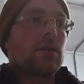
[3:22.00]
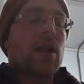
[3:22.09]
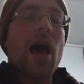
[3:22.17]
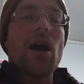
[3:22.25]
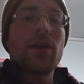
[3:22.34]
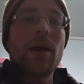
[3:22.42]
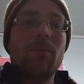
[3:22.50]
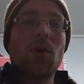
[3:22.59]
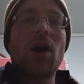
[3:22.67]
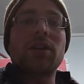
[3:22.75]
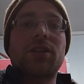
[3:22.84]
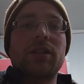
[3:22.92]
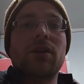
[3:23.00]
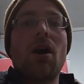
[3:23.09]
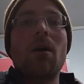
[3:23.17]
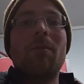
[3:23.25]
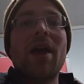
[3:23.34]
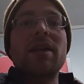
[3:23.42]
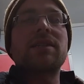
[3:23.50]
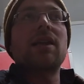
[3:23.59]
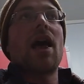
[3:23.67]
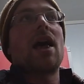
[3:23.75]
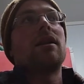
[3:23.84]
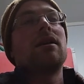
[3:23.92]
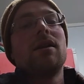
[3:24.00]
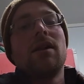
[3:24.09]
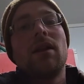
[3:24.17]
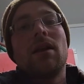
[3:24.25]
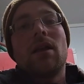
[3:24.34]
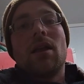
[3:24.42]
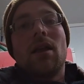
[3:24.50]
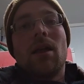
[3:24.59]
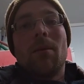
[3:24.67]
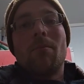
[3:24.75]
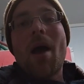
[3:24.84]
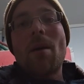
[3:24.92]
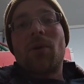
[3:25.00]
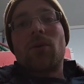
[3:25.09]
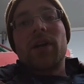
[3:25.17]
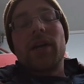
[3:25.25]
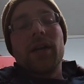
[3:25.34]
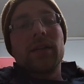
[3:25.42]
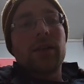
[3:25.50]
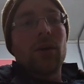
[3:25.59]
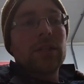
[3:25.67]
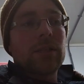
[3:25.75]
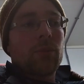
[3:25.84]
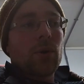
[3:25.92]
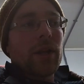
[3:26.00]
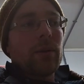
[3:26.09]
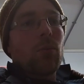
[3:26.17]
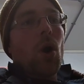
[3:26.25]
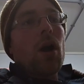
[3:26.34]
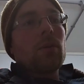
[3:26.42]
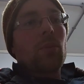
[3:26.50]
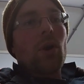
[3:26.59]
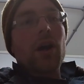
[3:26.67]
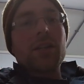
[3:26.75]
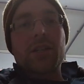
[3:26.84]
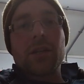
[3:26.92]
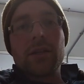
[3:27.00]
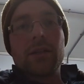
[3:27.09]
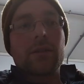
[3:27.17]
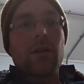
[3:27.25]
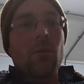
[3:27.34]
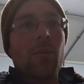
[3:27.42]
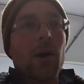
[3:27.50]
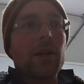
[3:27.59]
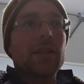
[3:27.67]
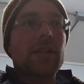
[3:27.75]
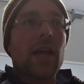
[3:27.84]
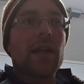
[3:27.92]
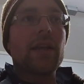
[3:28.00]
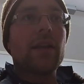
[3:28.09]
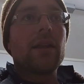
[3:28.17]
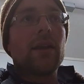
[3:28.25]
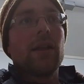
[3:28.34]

now that brush is all based on memory, so it's a pretty broad brush, no pun intended.